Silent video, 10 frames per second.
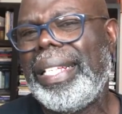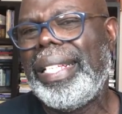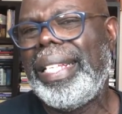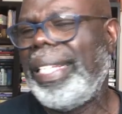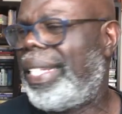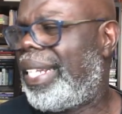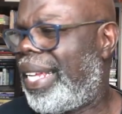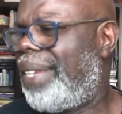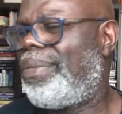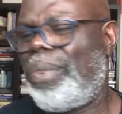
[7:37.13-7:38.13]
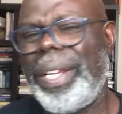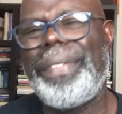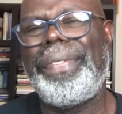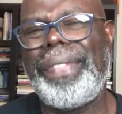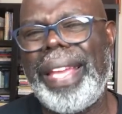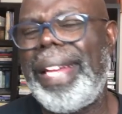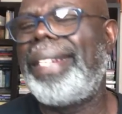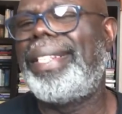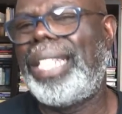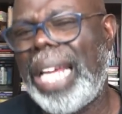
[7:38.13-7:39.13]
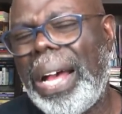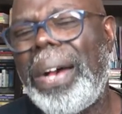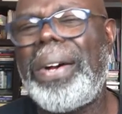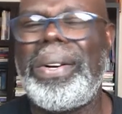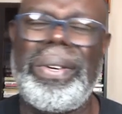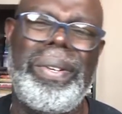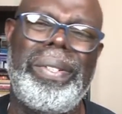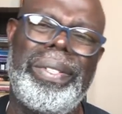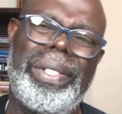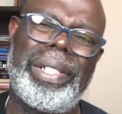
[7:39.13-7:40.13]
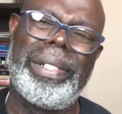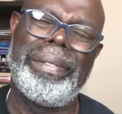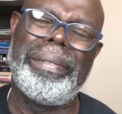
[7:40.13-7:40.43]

In love with their dogs.